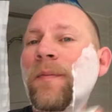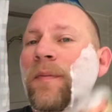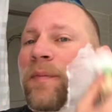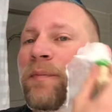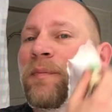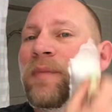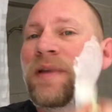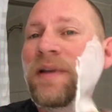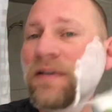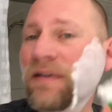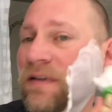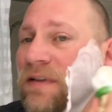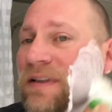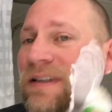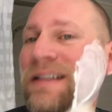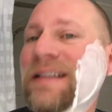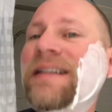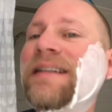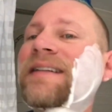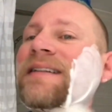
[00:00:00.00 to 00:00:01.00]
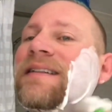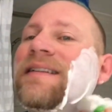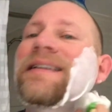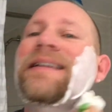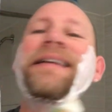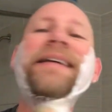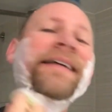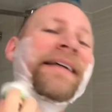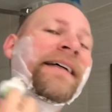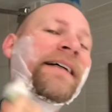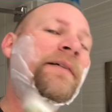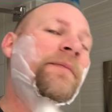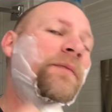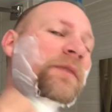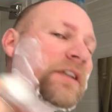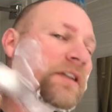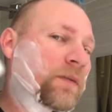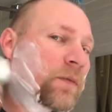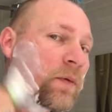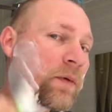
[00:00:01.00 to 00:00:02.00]
Bill
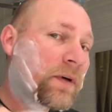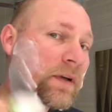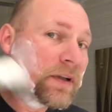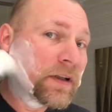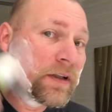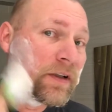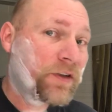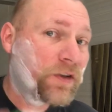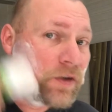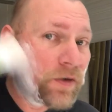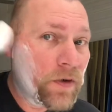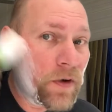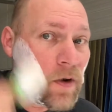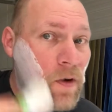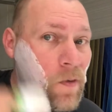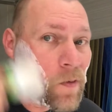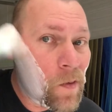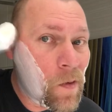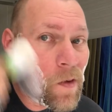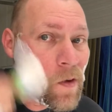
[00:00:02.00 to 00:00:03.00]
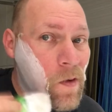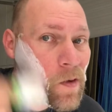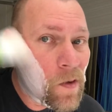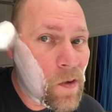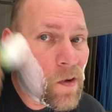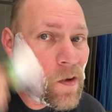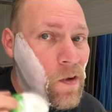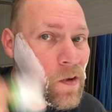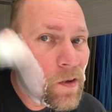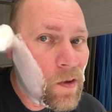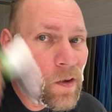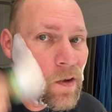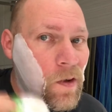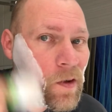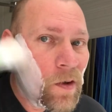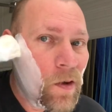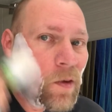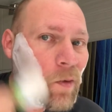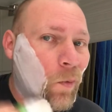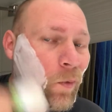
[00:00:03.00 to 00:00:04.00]
M wanted to know
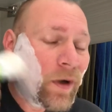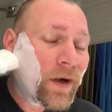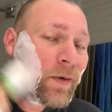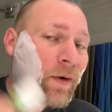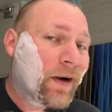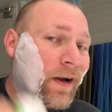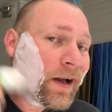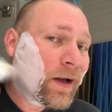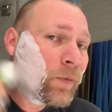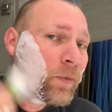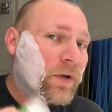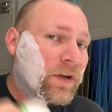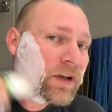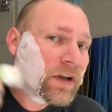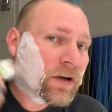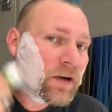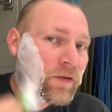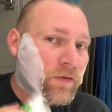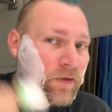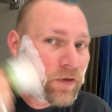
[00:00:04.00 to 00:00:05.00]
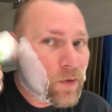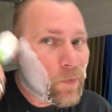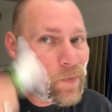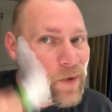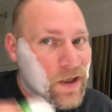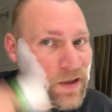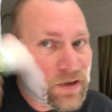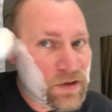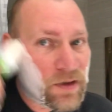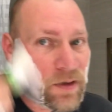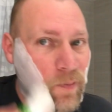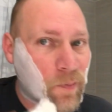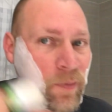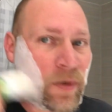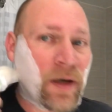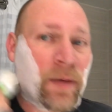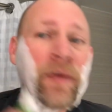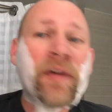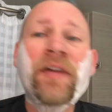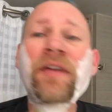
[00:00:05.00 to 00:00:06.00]
where I would go for the best
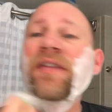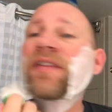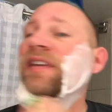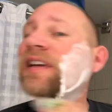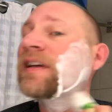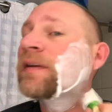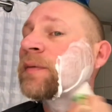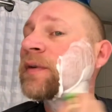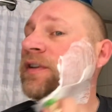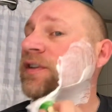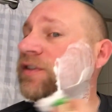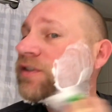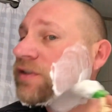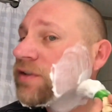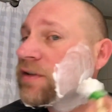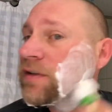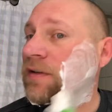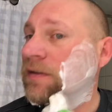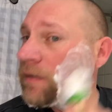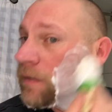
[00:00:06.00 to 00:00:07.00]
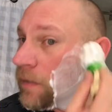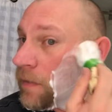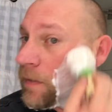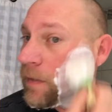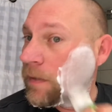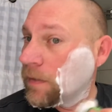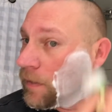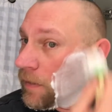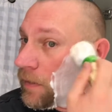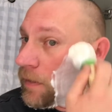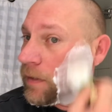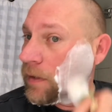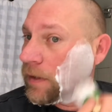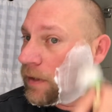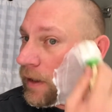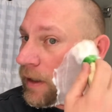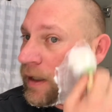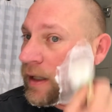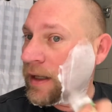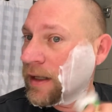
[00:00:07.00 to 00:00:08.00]
barbecue sandwich,
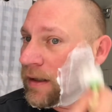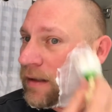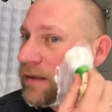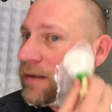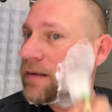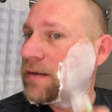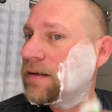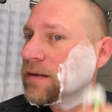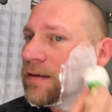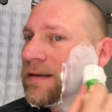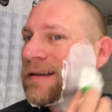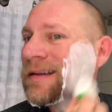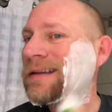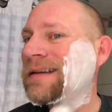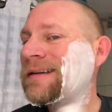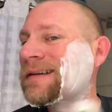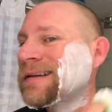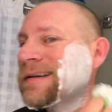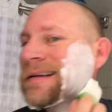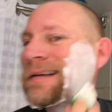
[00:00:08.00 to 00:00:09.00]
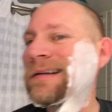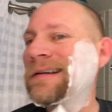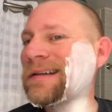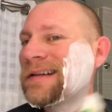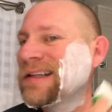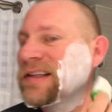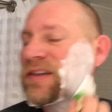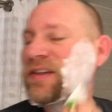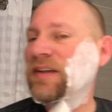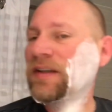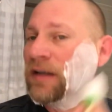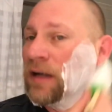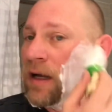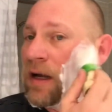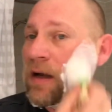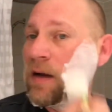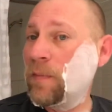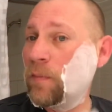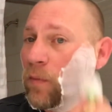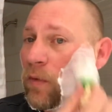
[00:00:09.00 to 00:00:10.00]
and does it
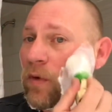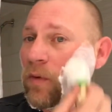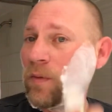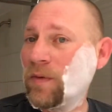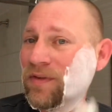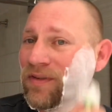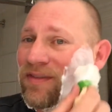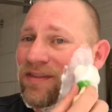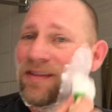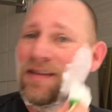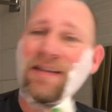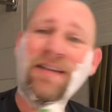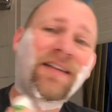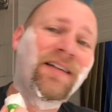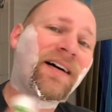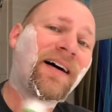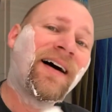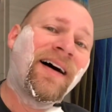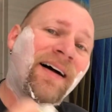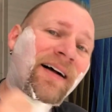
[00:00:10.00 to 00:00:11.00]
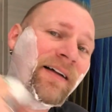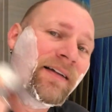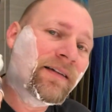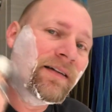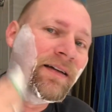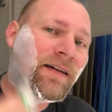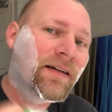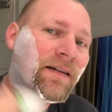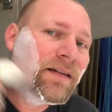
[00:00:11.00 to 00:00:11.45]
come with slaw on